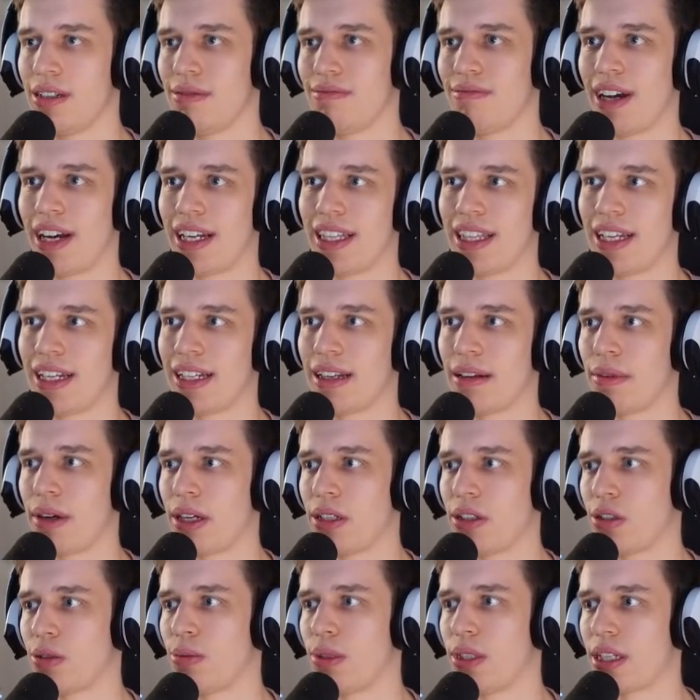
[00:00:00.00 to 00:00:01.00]
I think that might
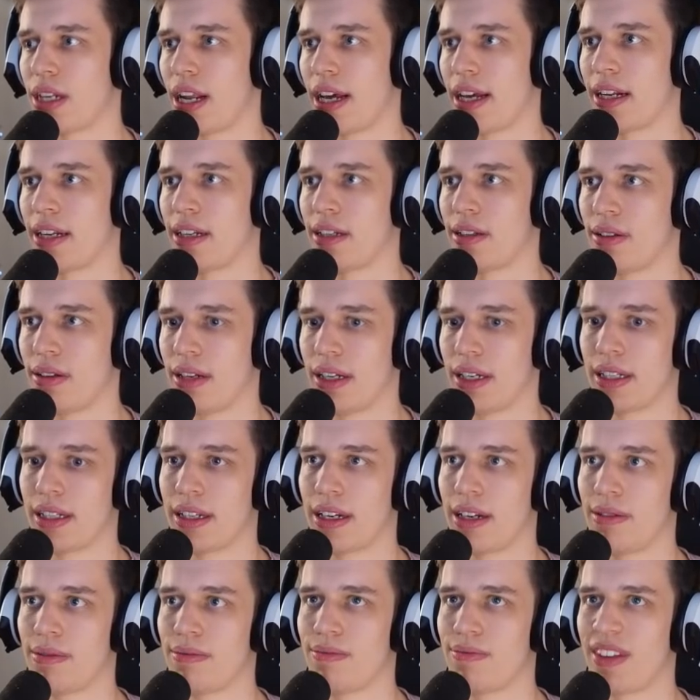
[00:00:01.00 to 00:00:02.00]
just be slightly too late
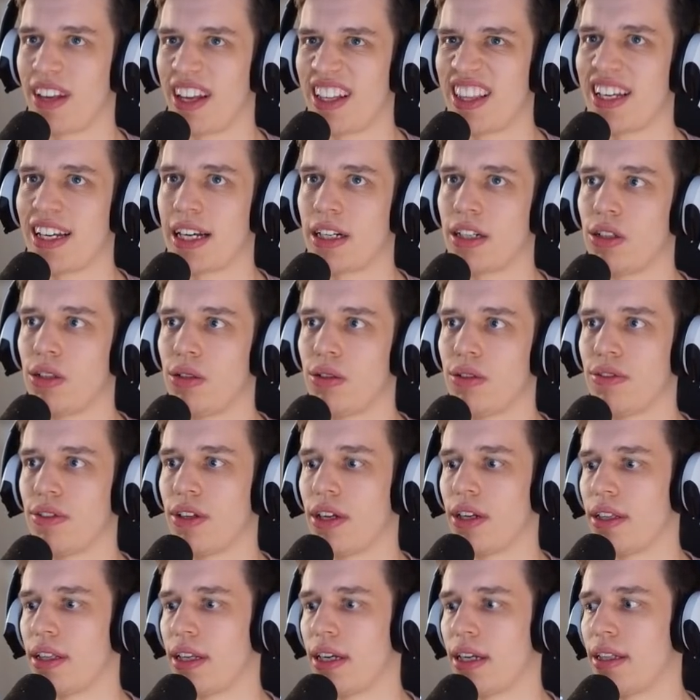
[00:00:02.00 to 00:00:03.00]
now. I think I should have
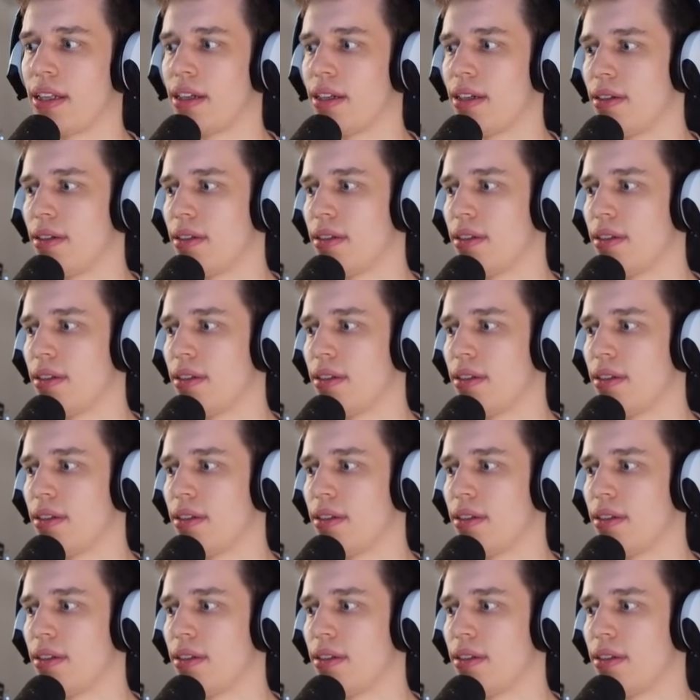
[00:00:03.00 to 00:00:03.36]
done that, though.